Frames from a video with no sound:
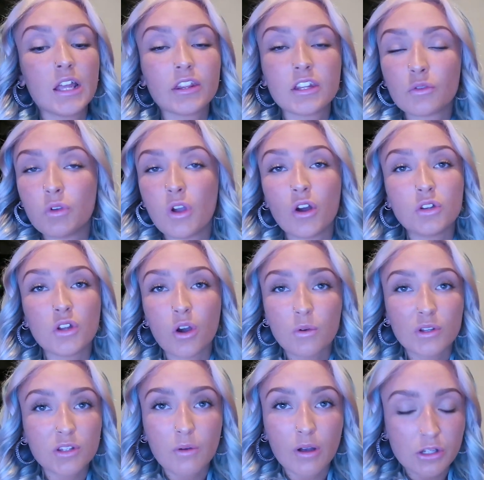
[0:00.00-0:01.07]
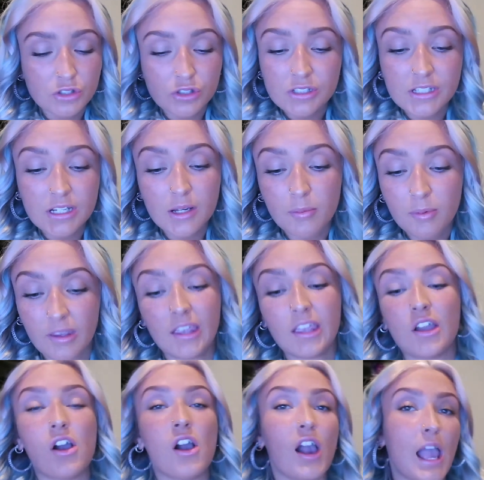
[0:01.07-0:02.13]
I think we all know what the question is gonna
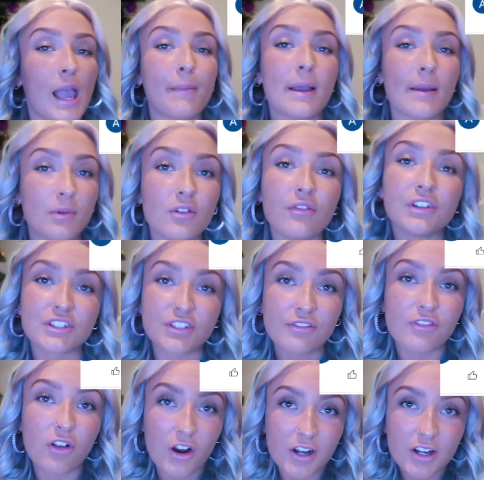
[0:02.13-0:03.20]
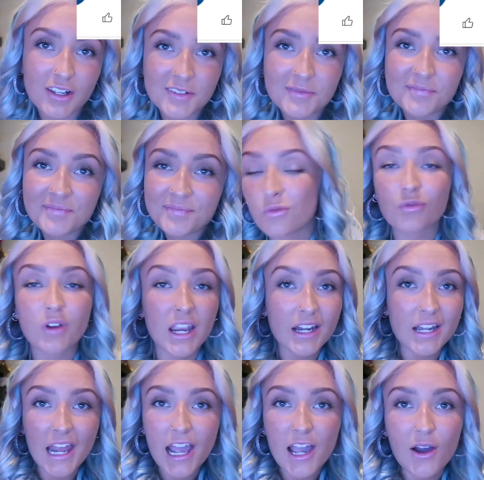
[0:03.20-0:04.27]
be. Am I moving to Florida? Right
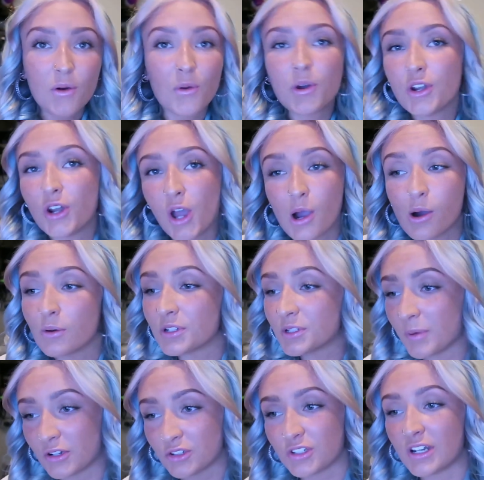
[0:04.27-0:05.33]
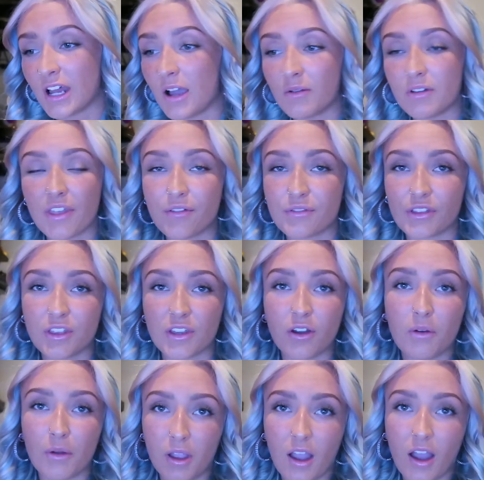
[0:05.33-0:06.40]
now, no, especially not with everything
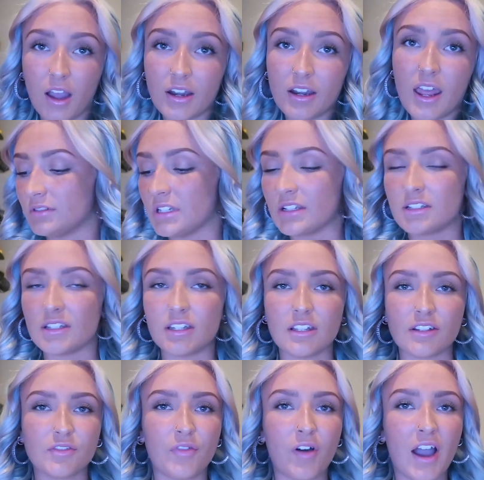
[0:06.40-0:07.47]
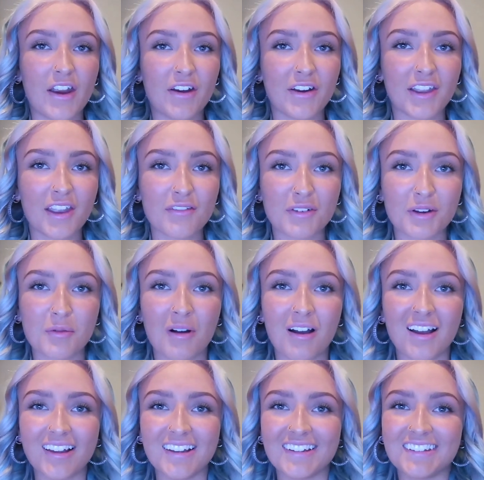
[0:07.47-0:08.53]
going on. Disney is firing
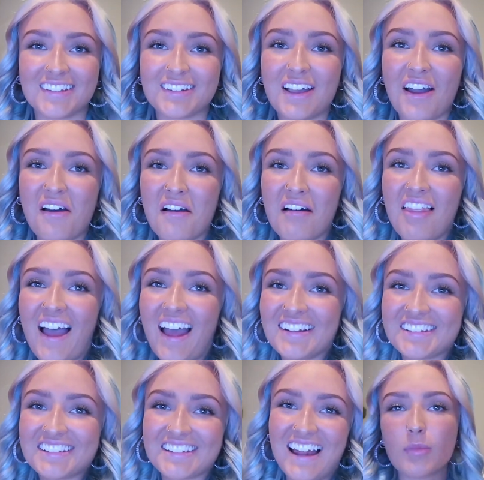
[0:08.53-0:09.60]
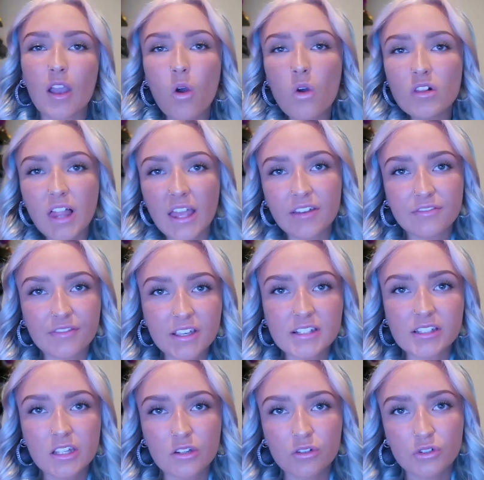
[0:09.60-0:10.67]
everyone, so that's not. My whole life
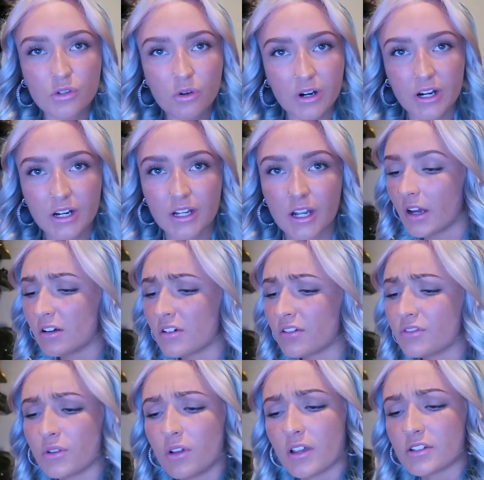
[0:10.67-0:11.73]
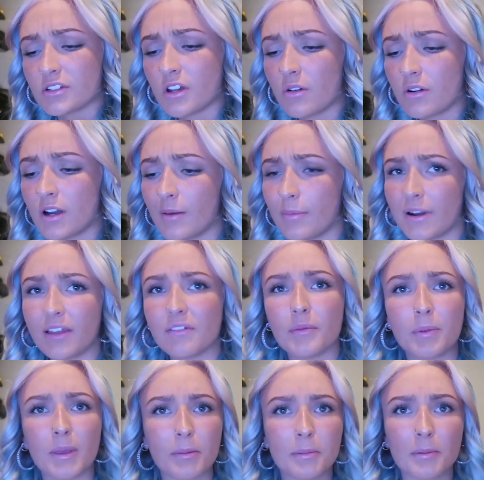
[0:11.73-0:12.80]
is in New York. I don't know if you guys know or not, but I have a
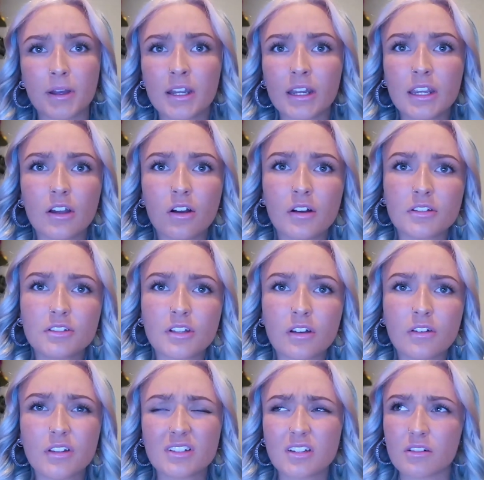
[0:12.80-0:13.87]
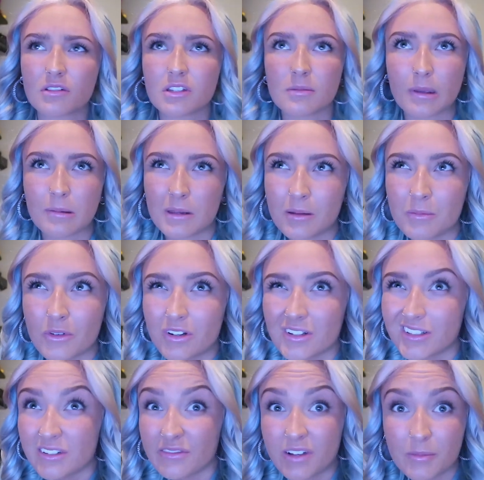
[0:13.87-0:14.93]
baby bunny. Also, it's not really a baby anymore, he's
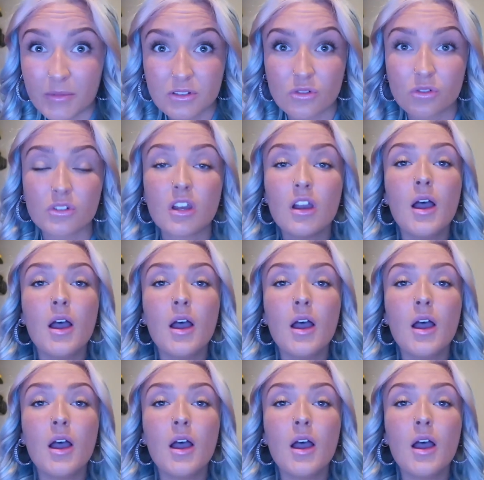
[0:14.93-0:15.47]
like 5 months old.